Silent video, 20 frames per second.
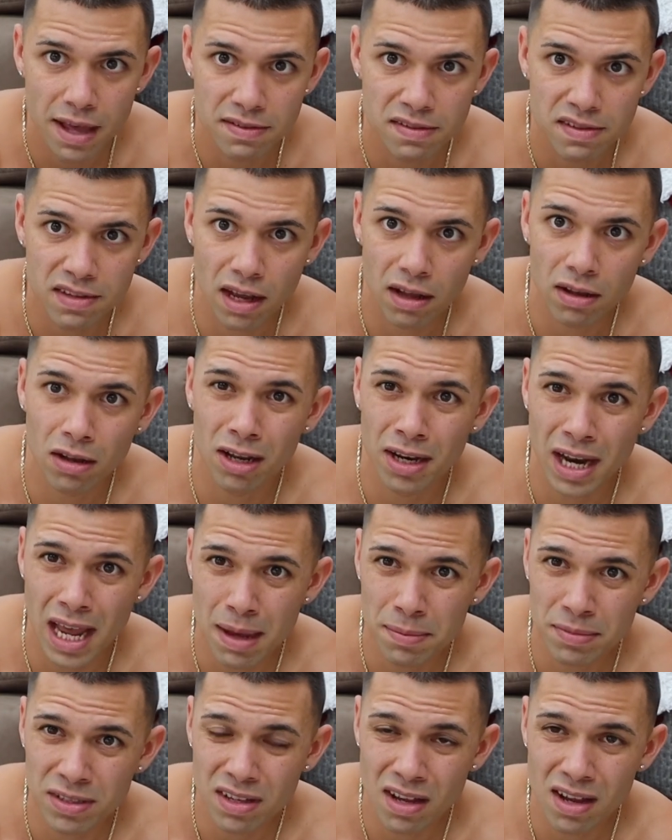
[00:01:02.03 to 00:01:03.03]
sell on
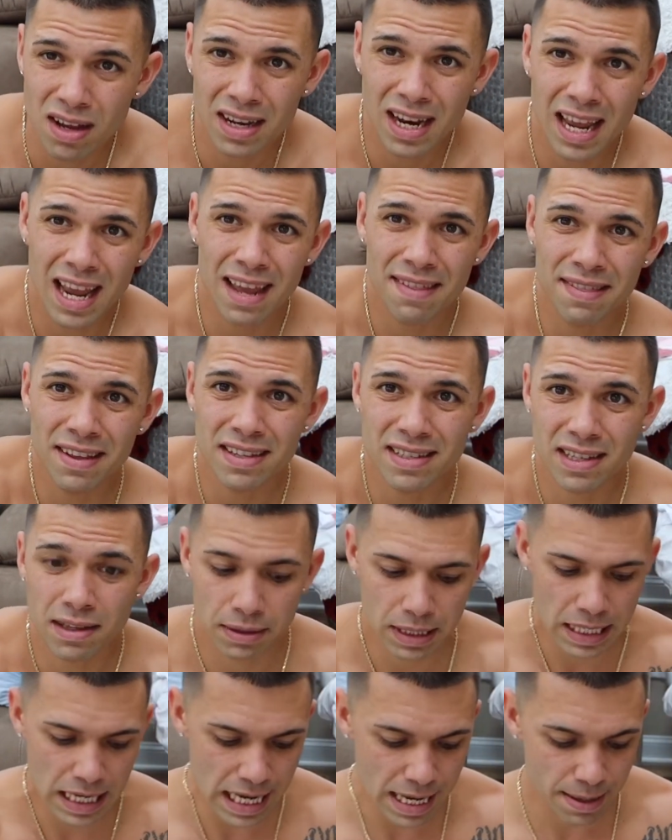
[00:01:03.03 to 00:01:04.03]
Amazon and they sell
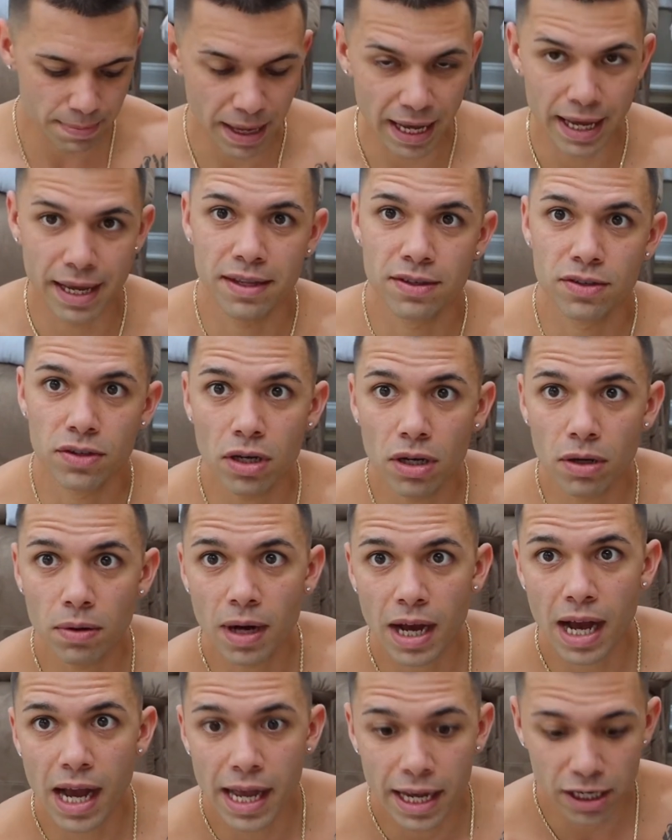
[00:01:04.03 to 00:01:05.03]
on eBay.
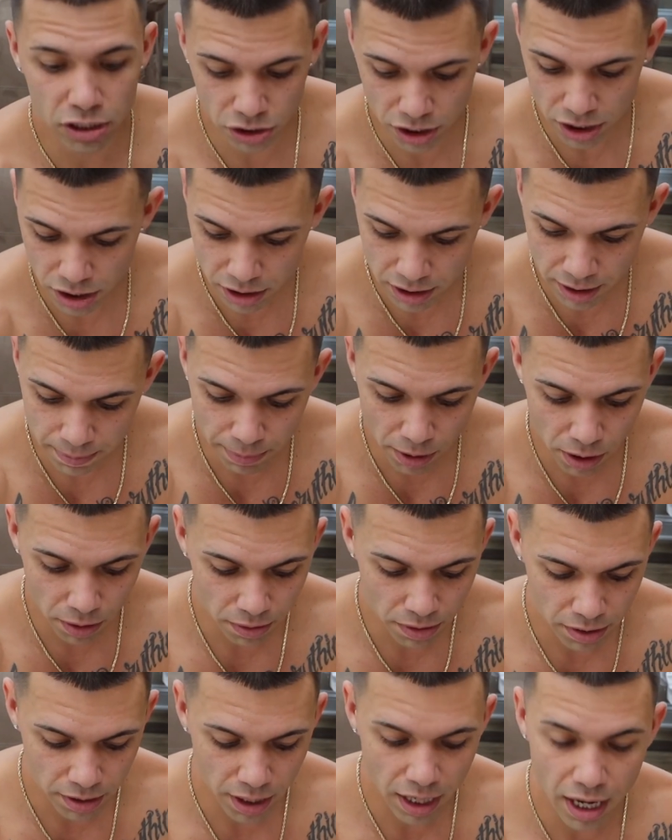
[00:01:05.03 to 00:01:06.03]
So I actually did
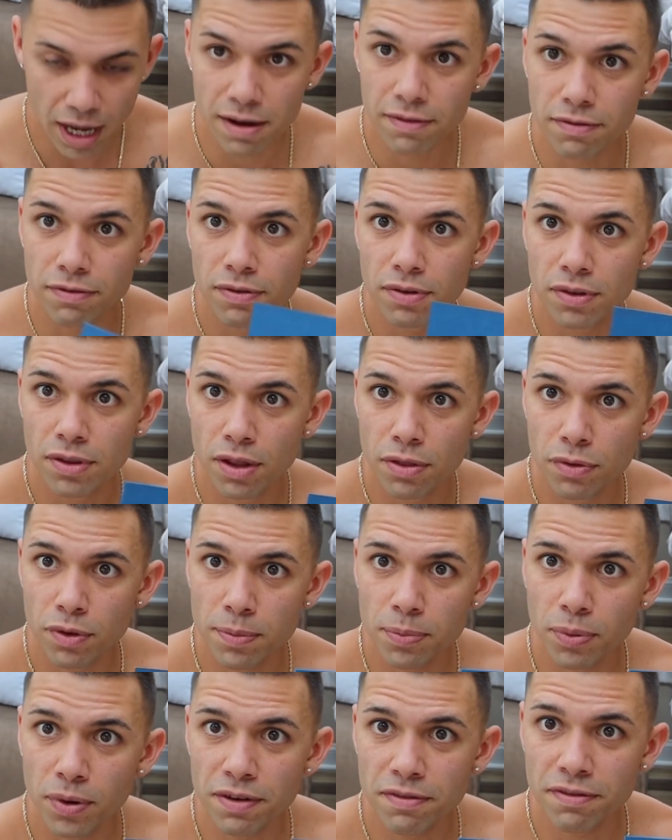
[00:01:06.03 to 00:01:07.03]
both. I have the
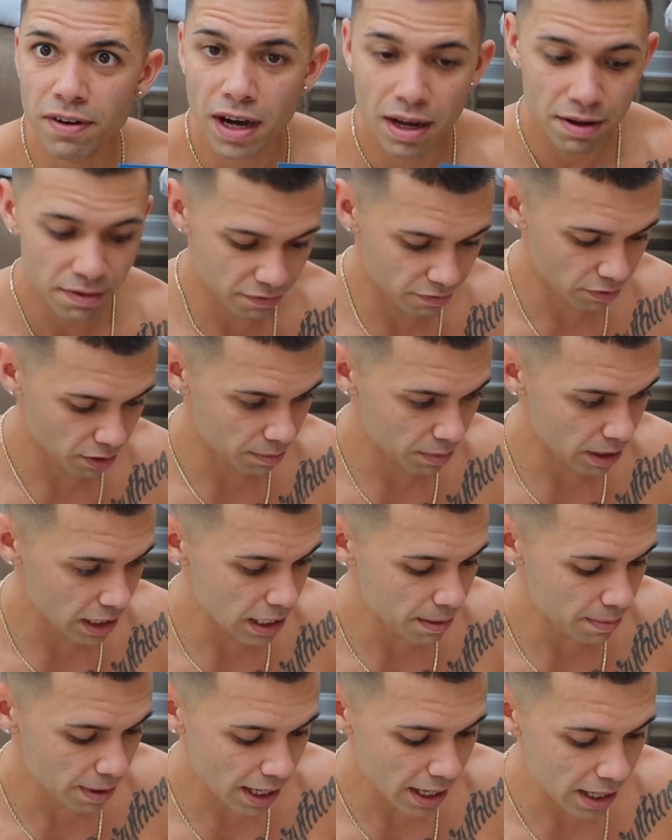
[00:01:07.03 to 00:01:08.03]
3.5 from
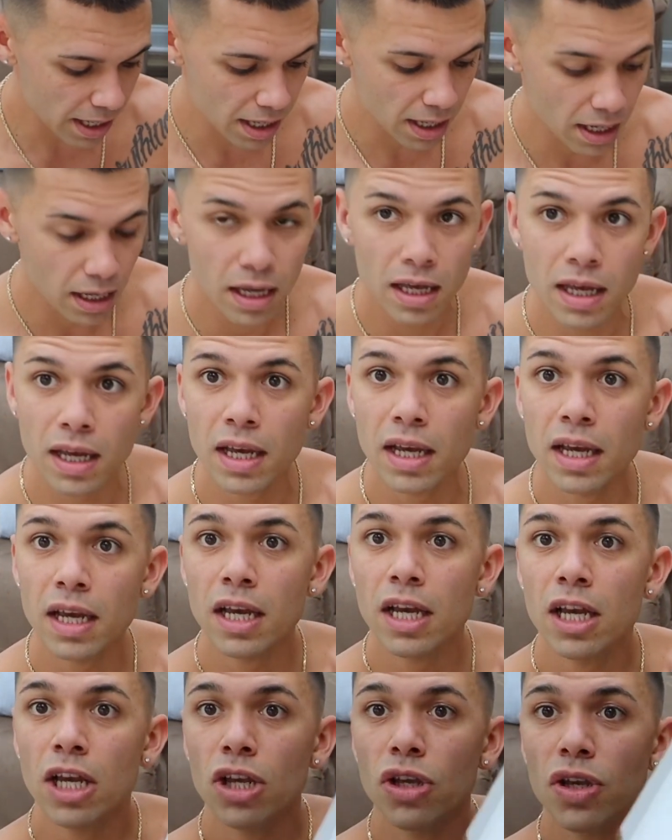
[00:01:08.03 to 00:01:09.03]
eBay.
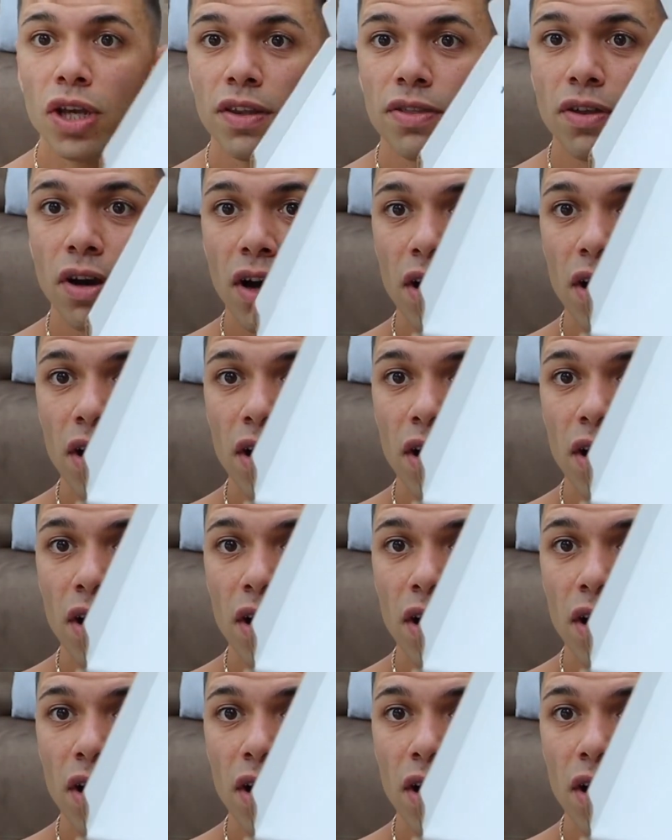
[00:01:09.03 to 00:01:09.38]
You get the